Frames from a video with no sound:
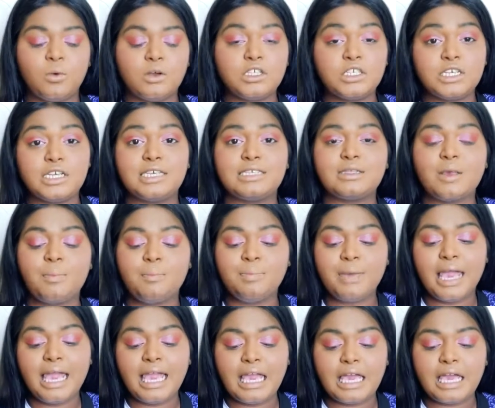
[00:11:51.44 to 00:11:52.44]
which is
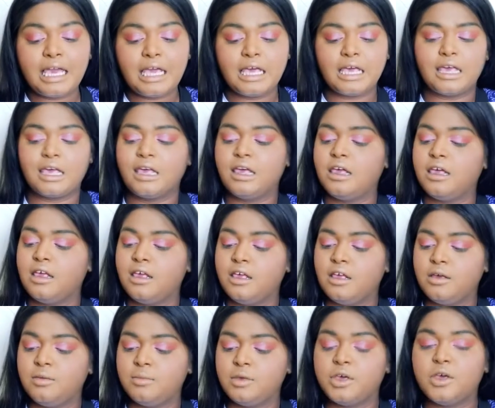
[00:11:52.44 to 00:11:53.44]
pink,
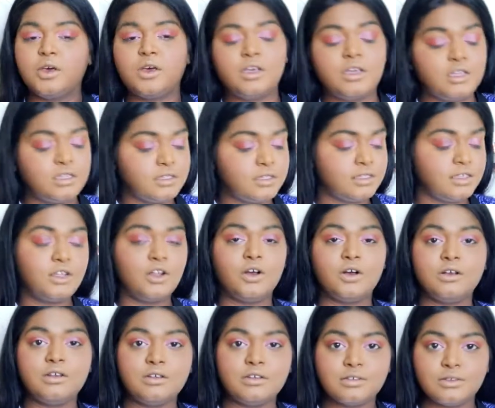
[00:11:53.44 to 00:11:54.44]
because, you
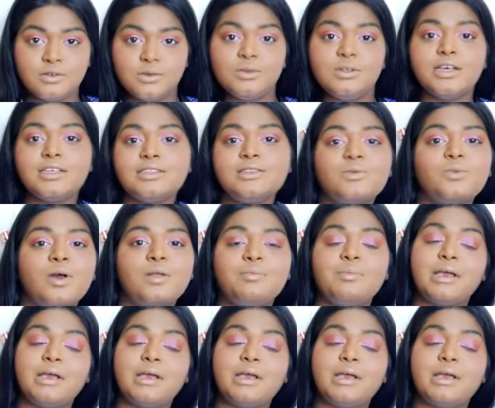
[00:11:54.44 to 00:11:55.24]
know, who doesn't want